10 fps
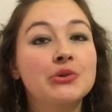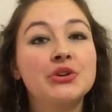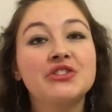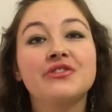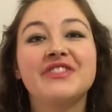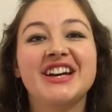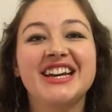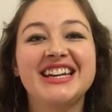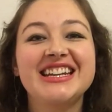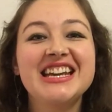know what you'll
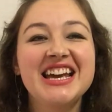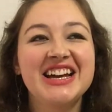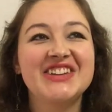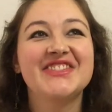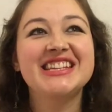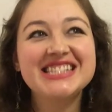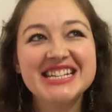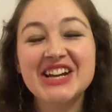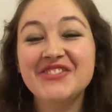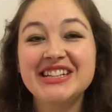find. Um, this
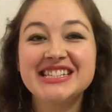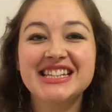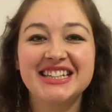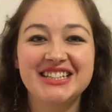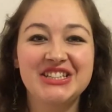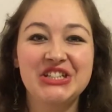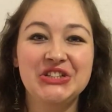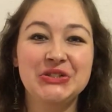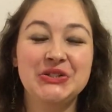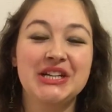time we decided
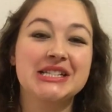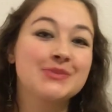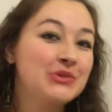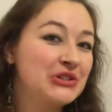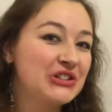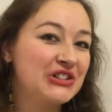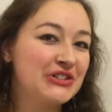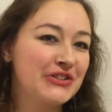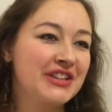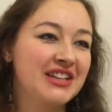to explore
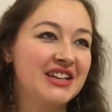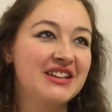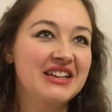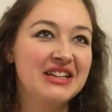all the